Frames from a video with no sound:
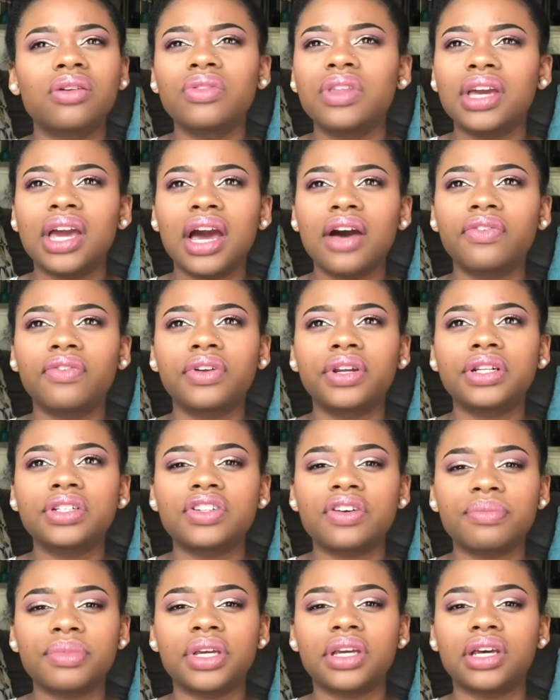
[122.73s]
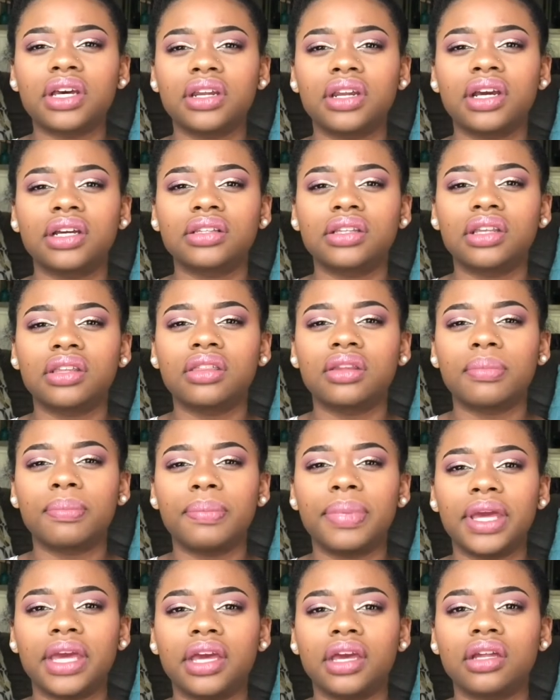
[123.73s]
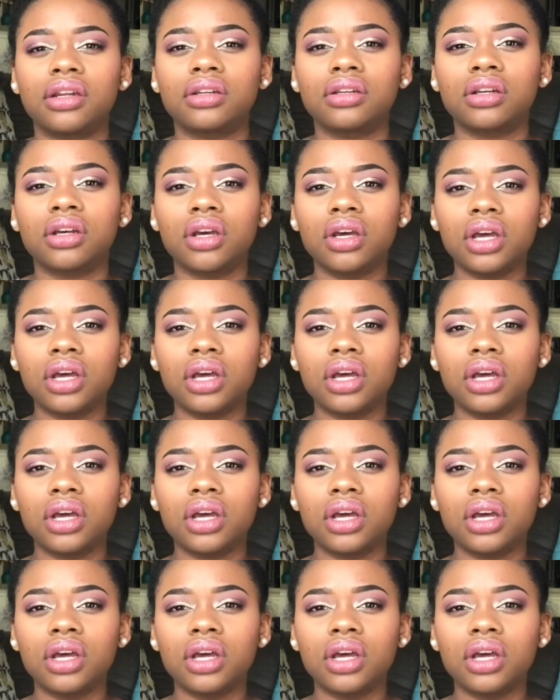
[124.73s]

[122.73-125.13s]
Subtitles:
don't think I have footage on me connecting the band,